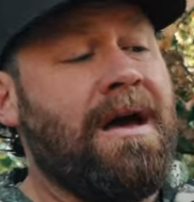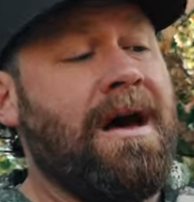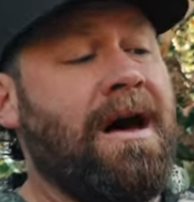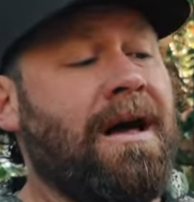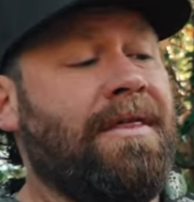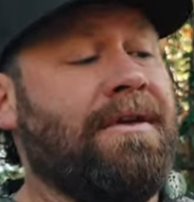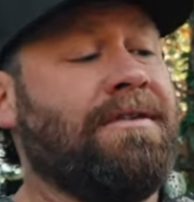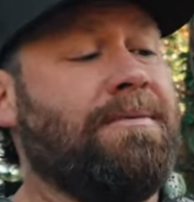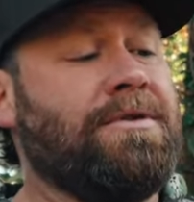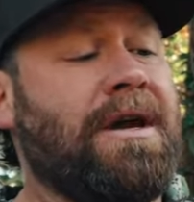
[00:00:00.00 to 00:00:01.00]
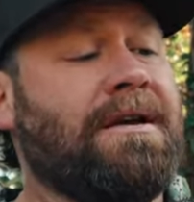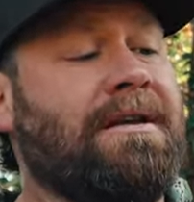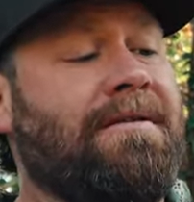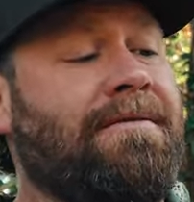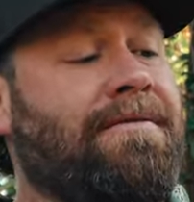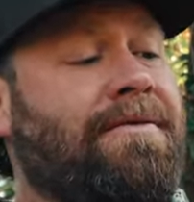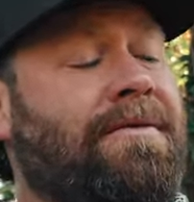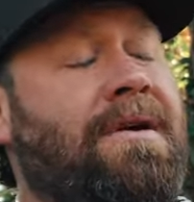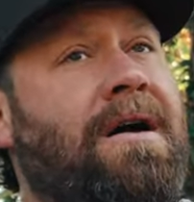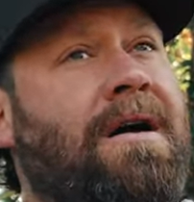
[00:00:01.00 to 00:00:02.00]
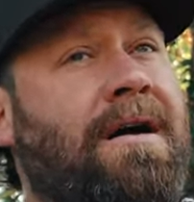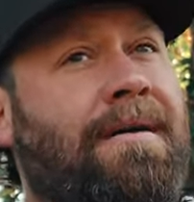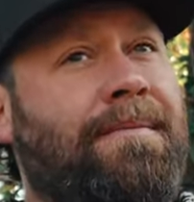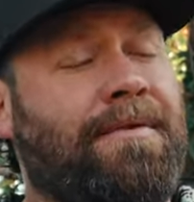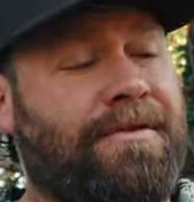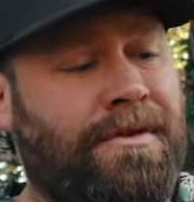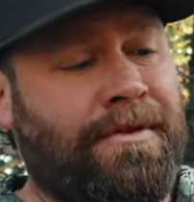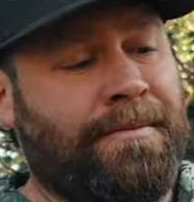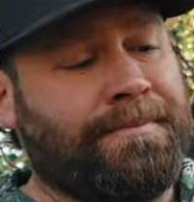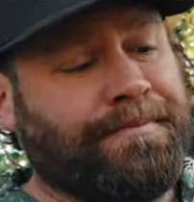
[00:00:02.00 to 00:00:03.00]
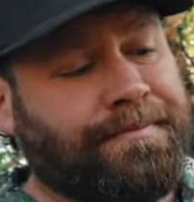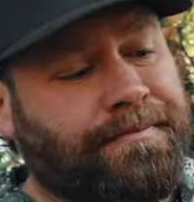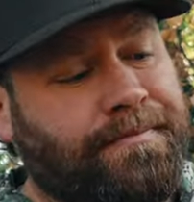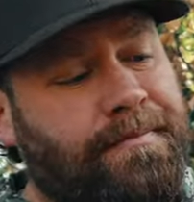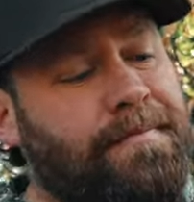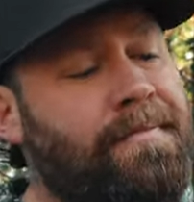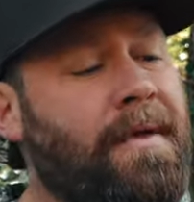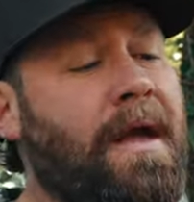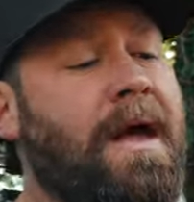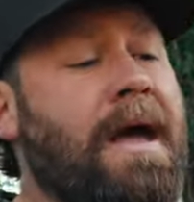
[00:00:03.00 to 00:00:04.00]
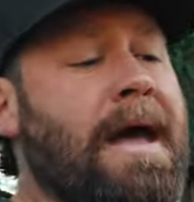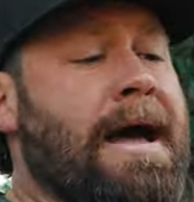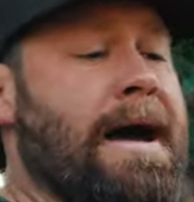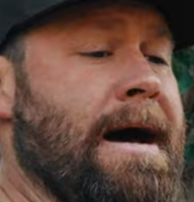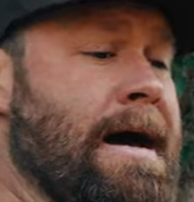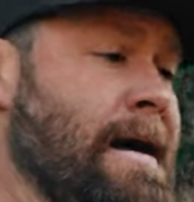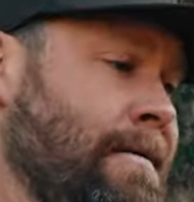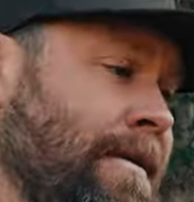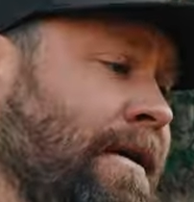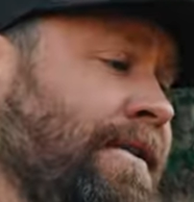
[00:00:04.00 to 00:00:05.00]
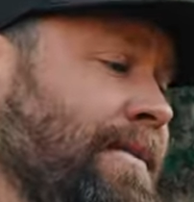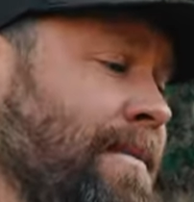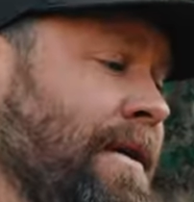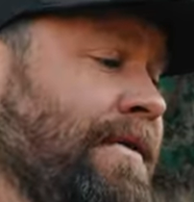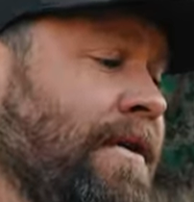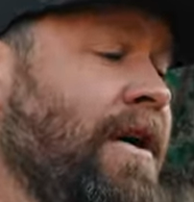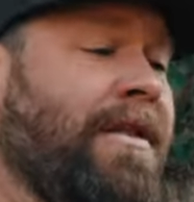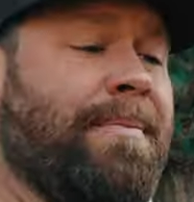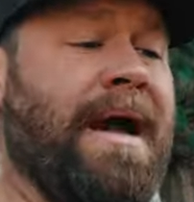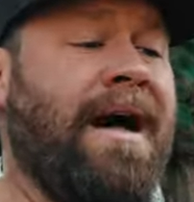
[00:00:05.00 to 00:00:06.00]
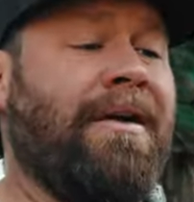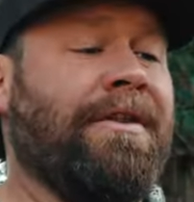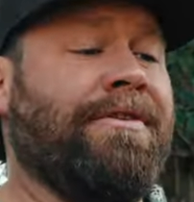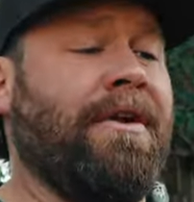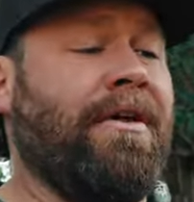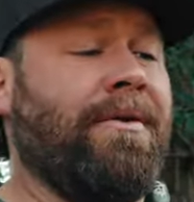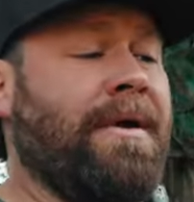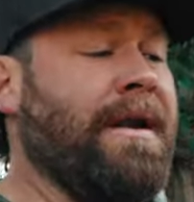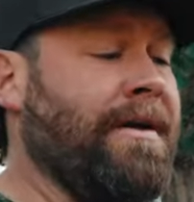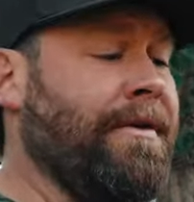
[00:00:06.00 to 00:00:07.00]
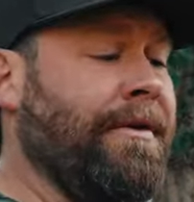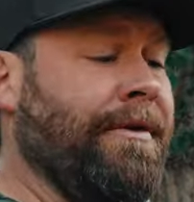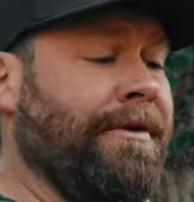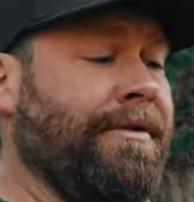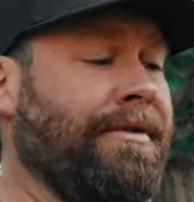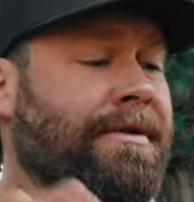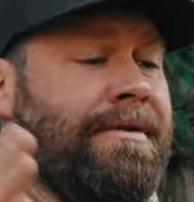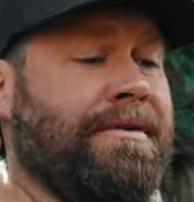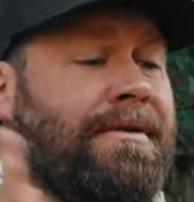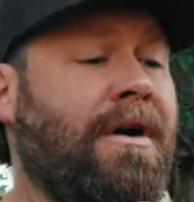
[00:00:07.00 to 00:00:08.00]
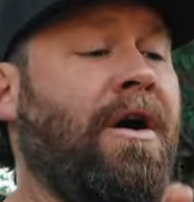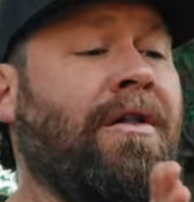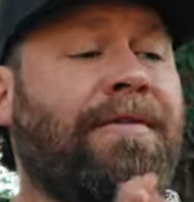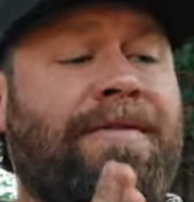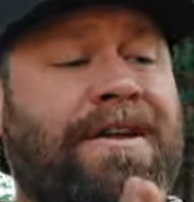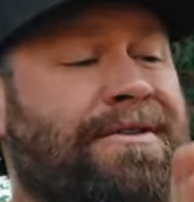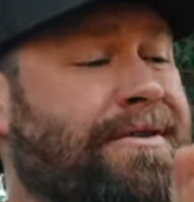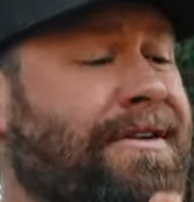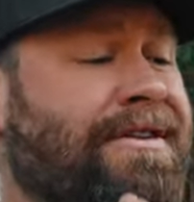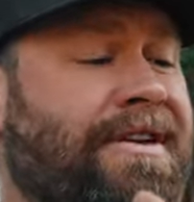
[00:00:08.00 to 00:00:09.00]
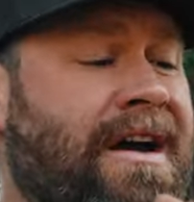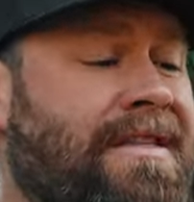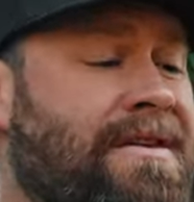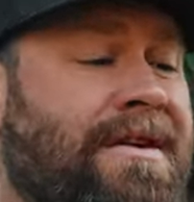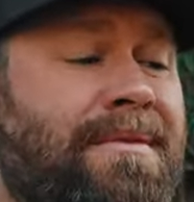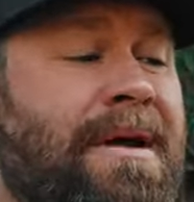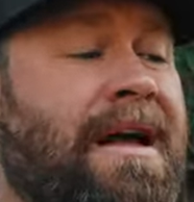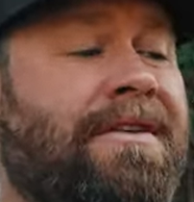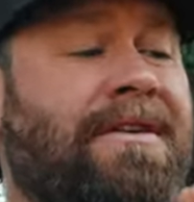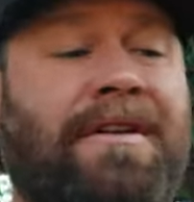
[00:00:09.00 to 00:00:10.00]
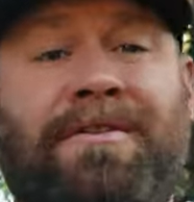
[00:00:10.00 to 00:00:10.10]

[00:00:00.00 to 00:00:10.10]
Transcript: Uh, this objective uh, zoom. Uh, what else am I missing? All the pallets, all the reticles, all the features inside that you can imagine.